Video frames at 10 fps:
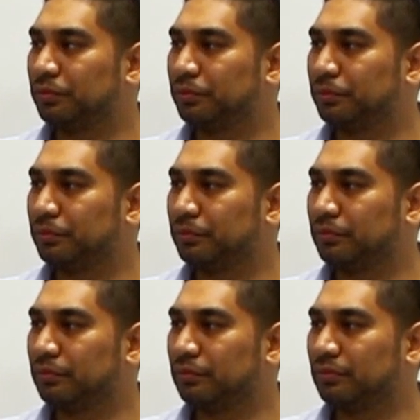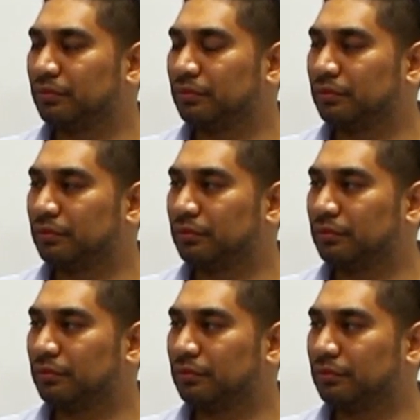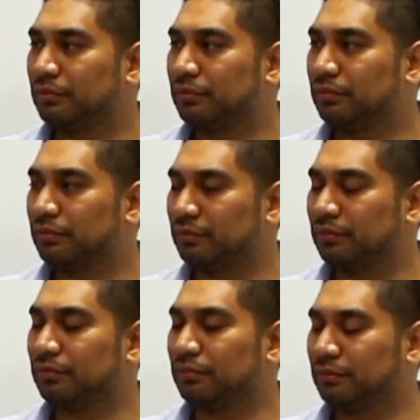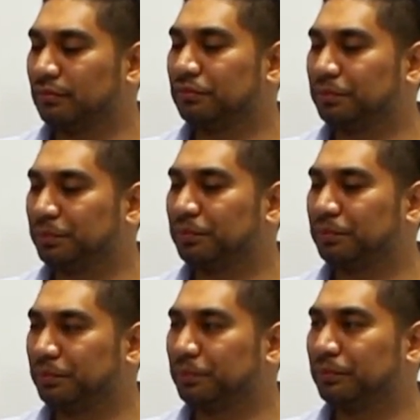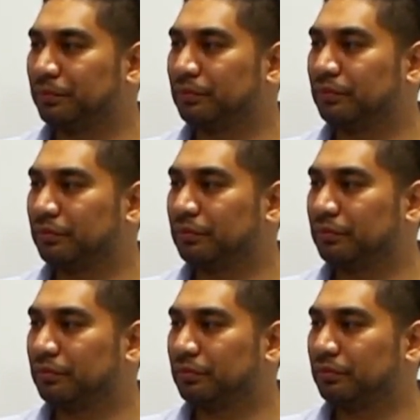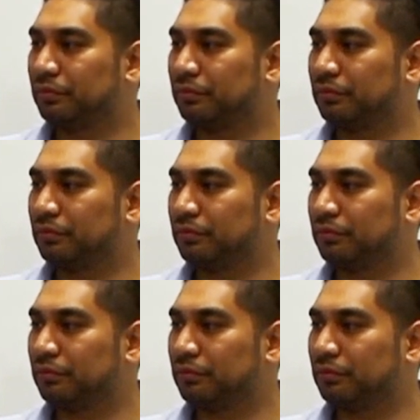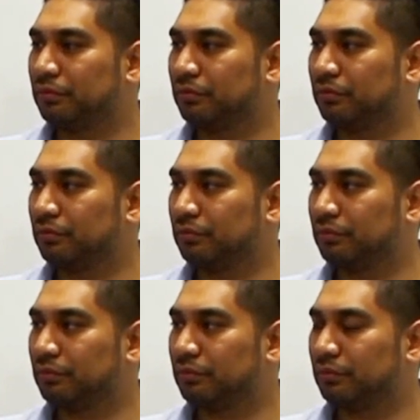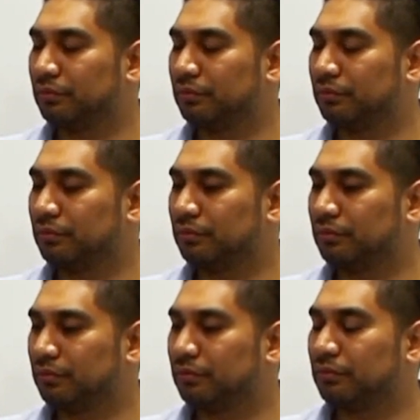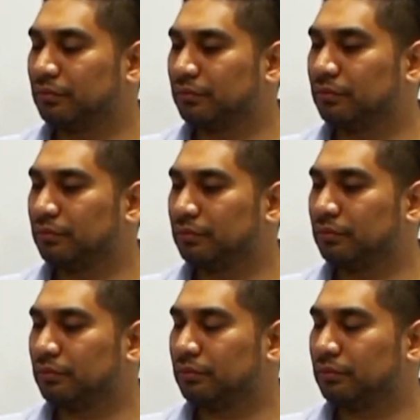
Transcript: [no speech]